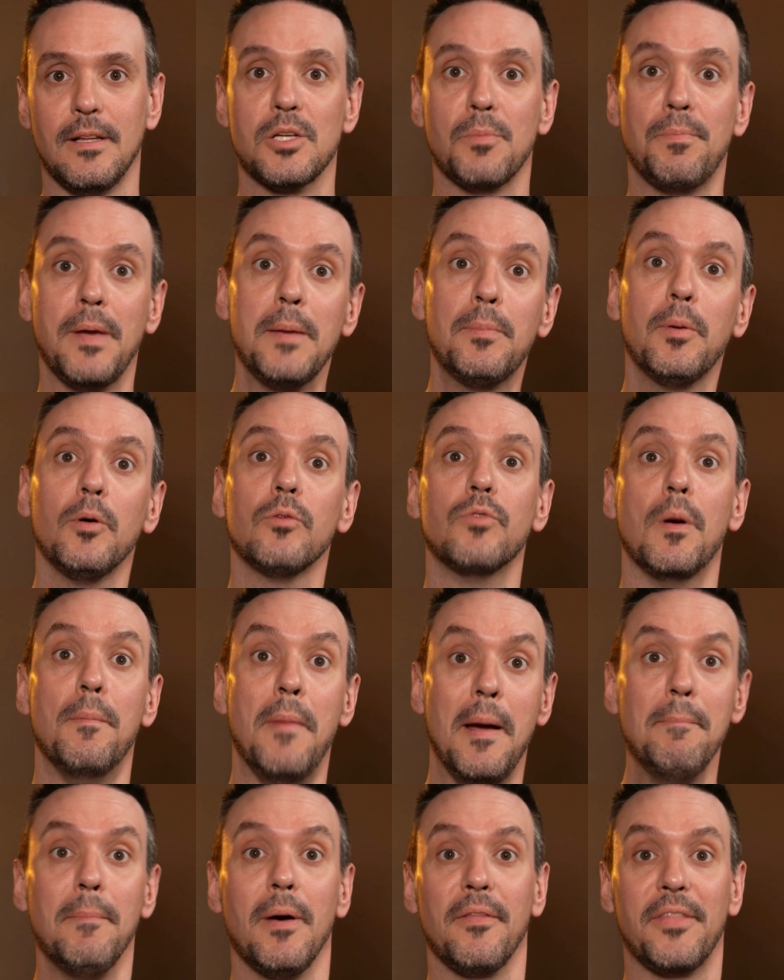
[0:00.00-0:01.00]
So people
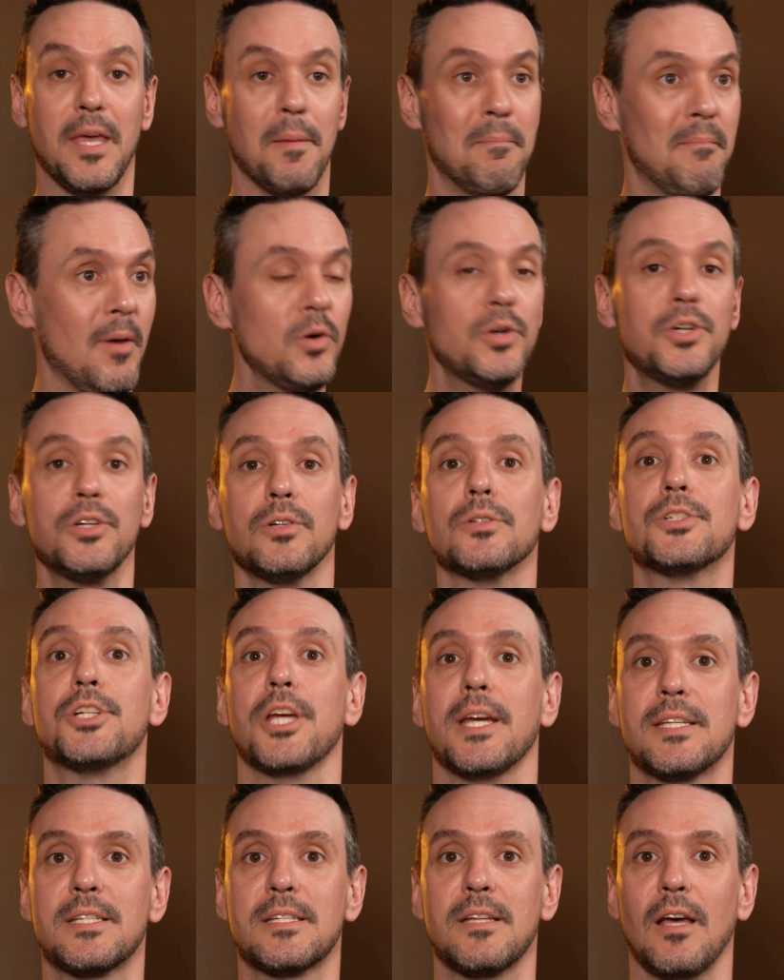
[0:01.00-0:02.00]
remember the emotional
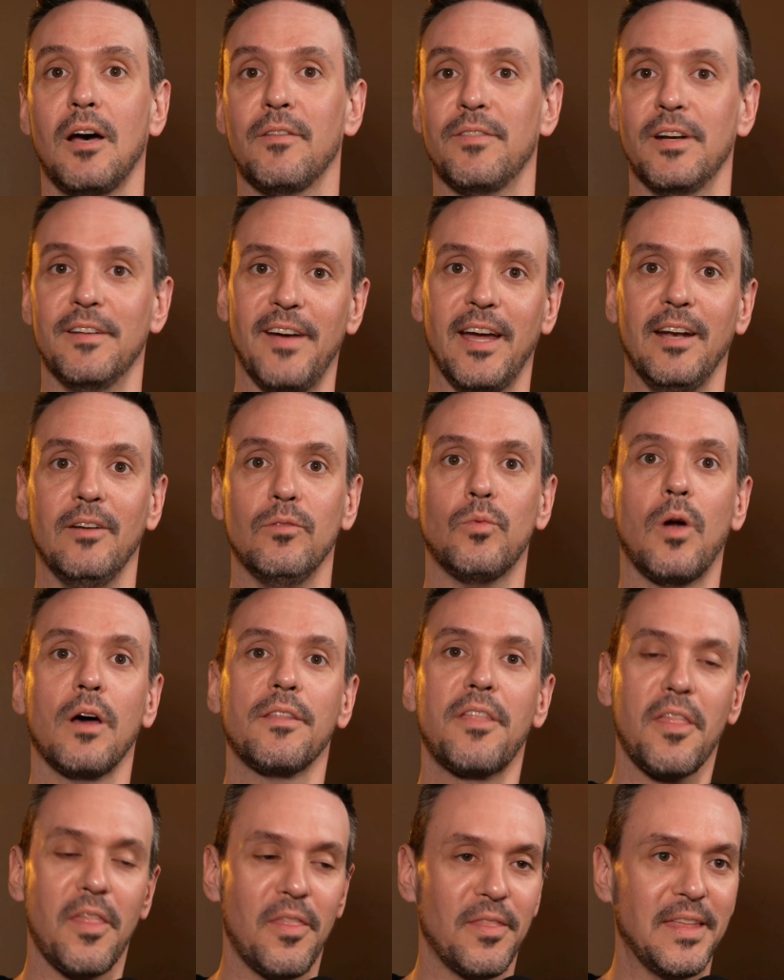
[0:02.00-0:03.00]
gist of an event
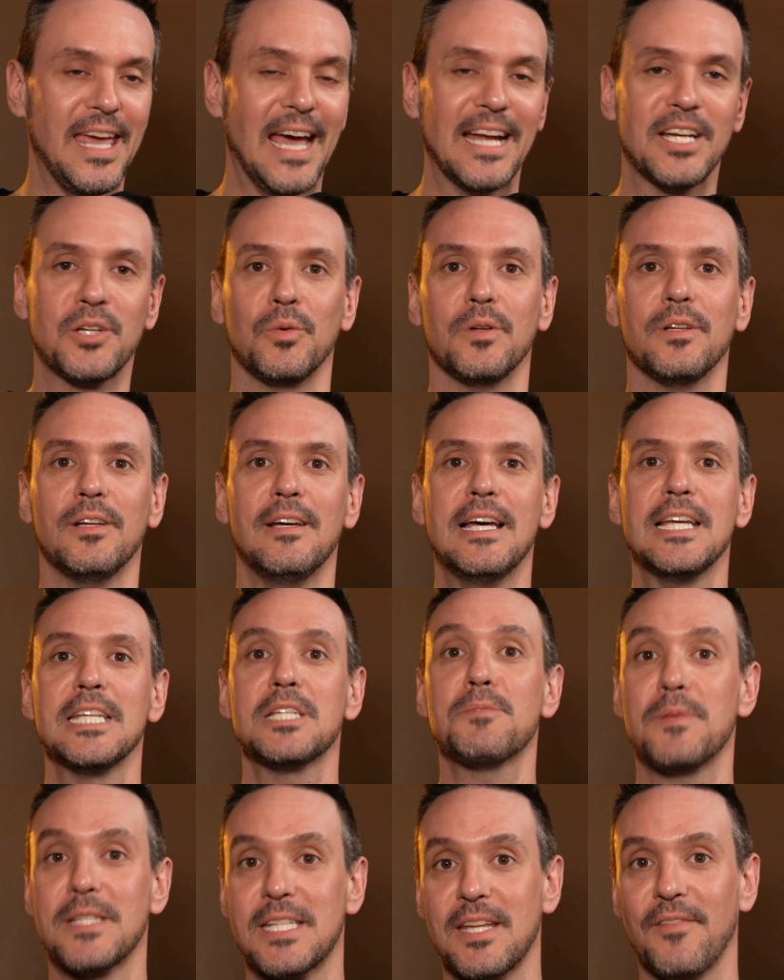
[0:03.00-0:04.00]
rather than the actual
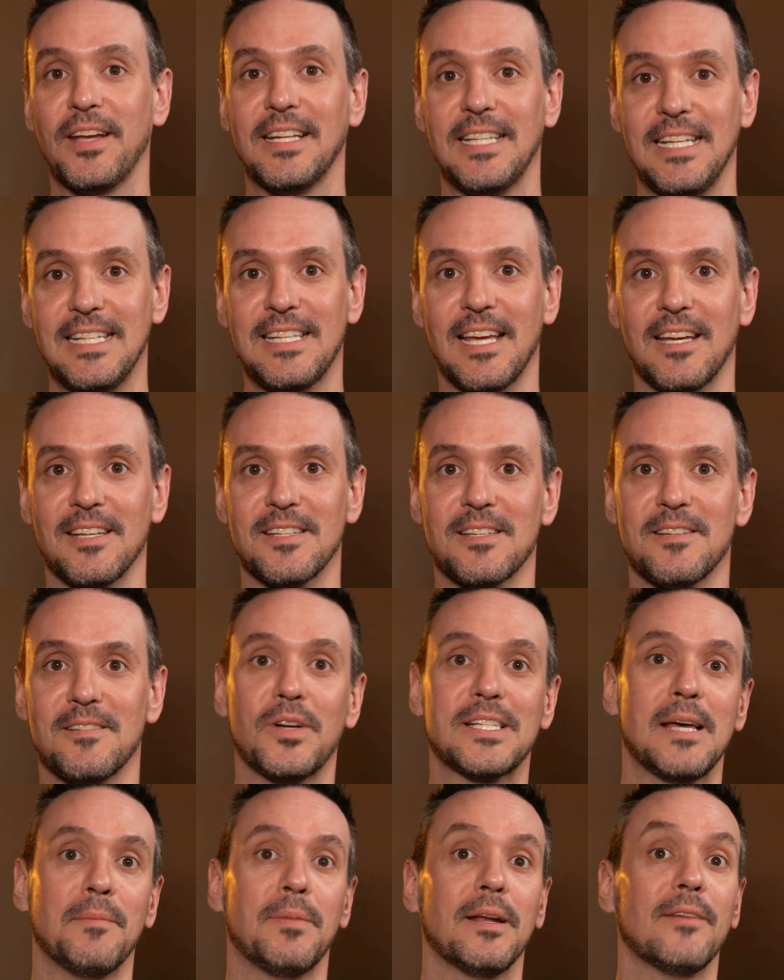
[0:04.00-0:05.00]
specific details.
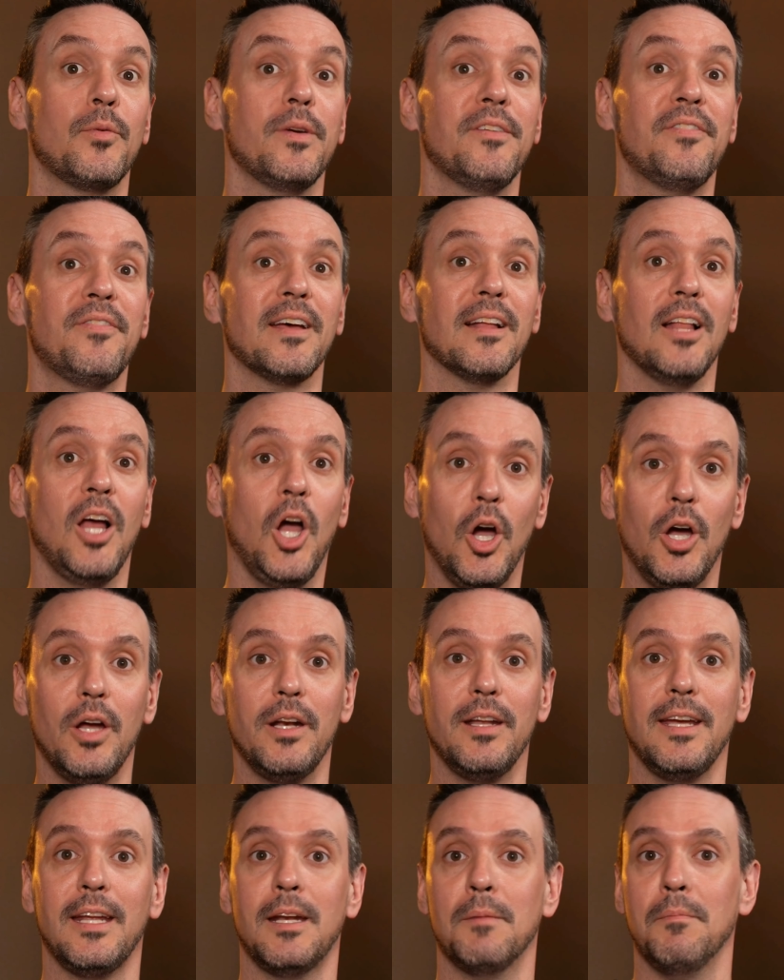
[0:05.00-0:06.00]
For example, if we feel
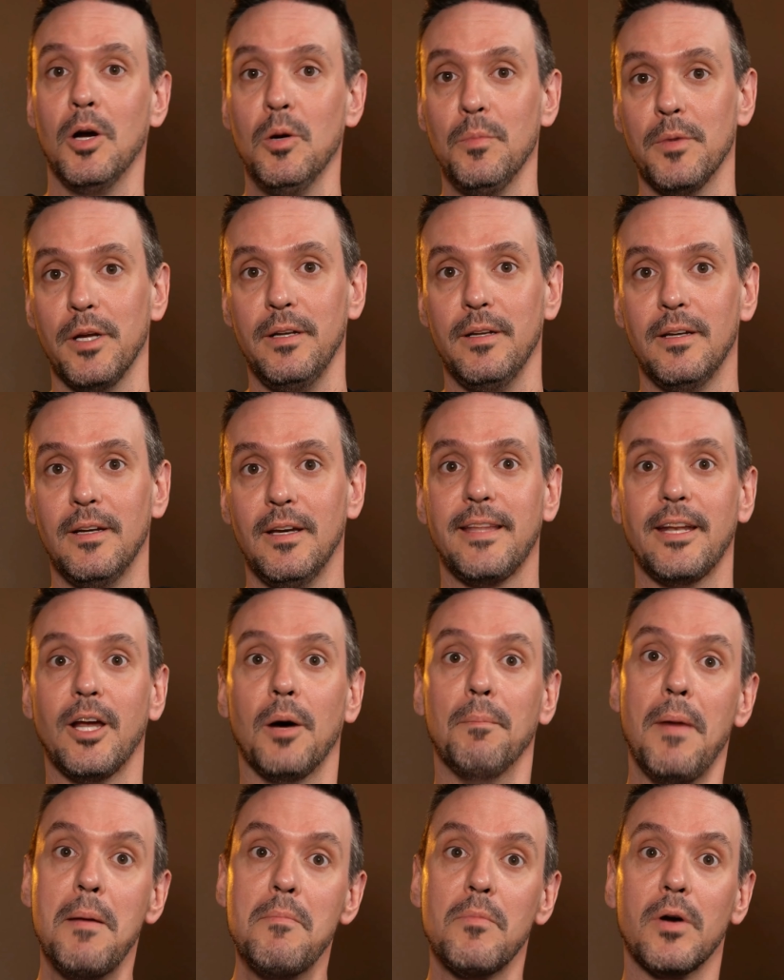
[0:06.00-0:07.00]
hurt in a moment, then
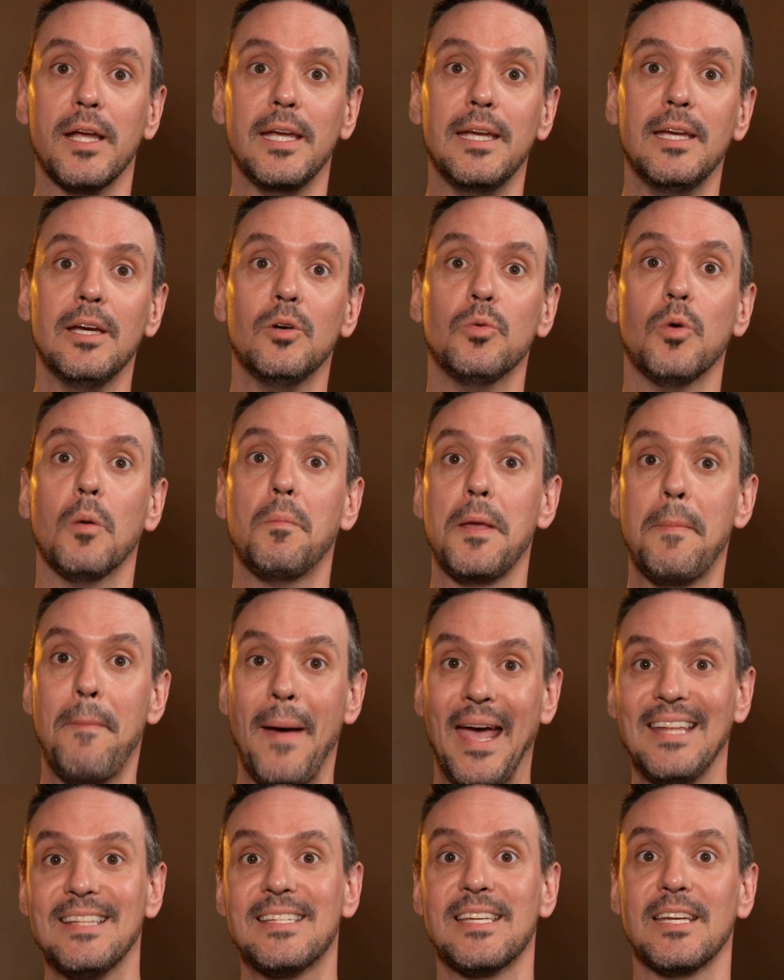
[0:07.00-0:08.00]
our memory will be
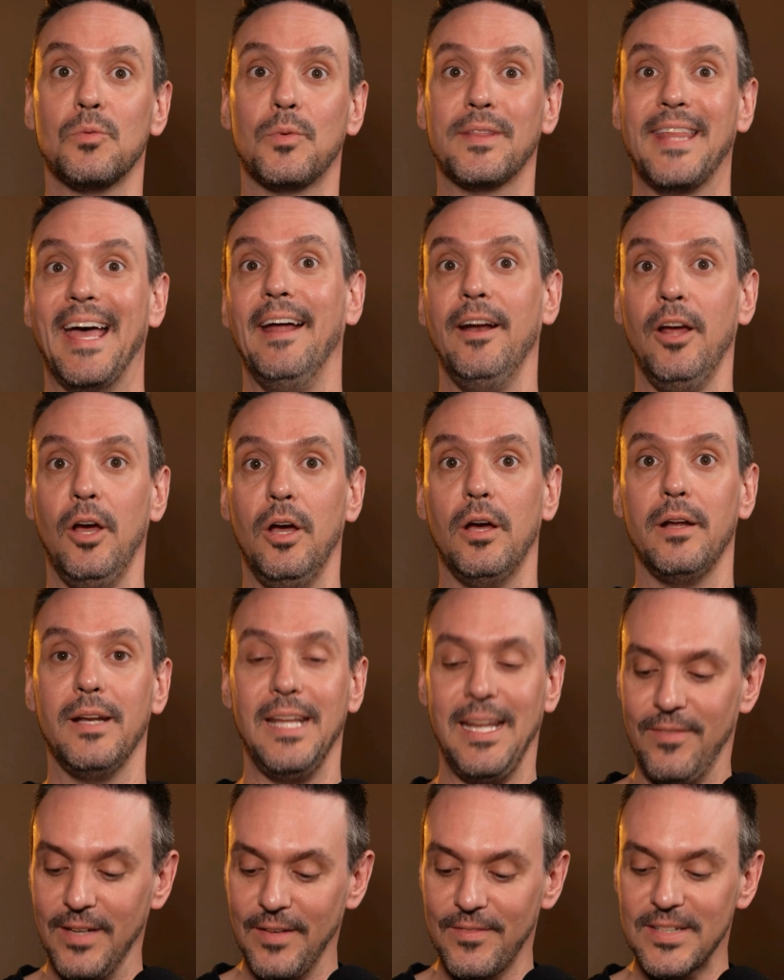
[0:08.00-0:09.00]
painted with that hurt,
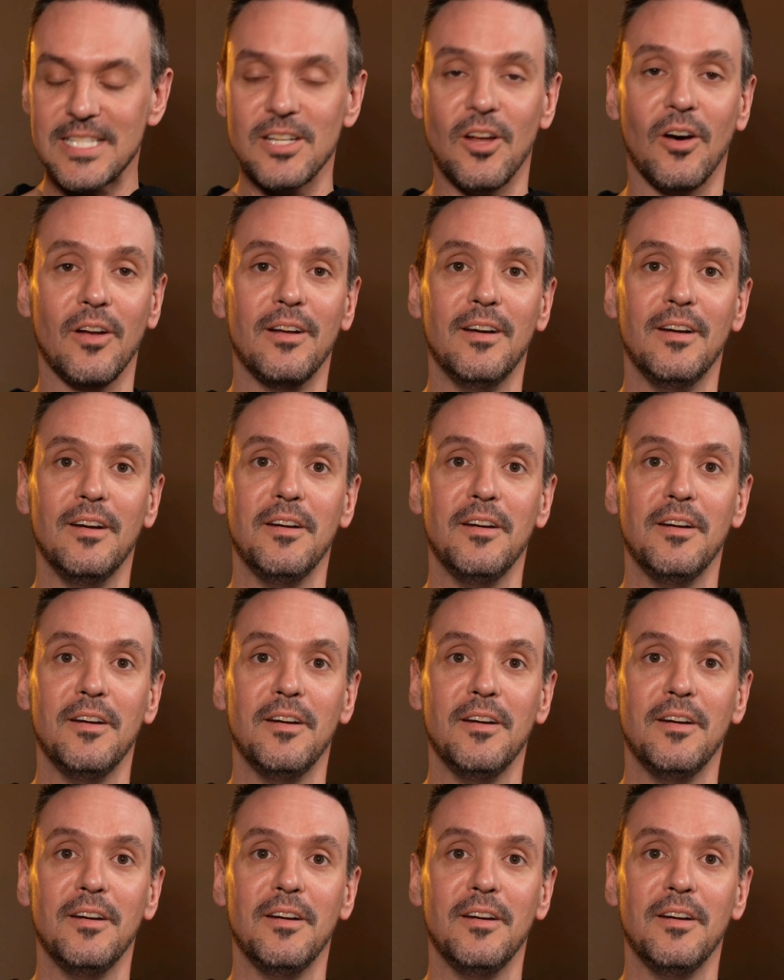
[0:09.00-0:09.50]
even if it's not